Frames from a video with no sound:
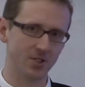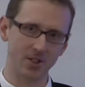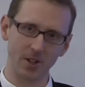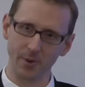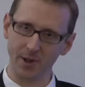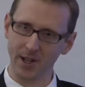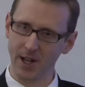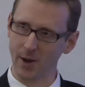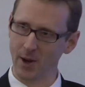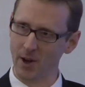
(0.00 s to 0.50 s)
although
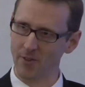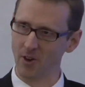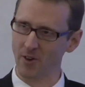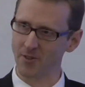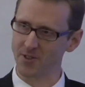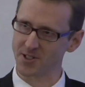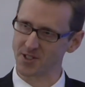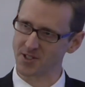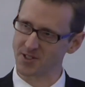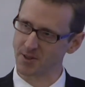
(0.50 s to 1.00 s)
we now have
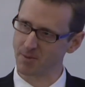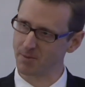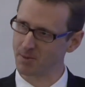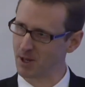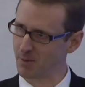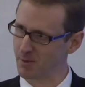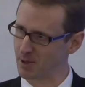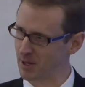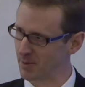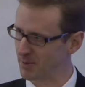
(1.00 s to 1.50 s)
offices in
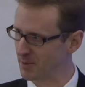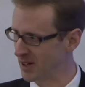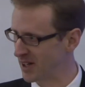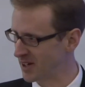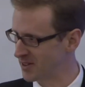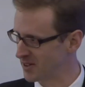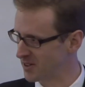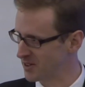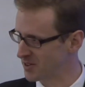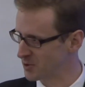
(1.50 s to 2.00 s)
Birmingham and
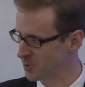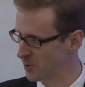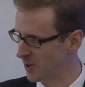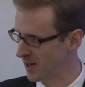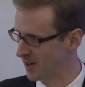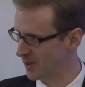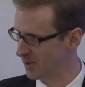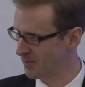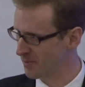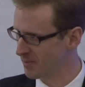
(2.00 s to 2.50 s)
London as
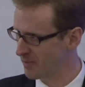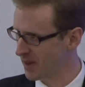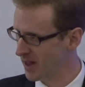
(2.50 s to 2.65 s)
well.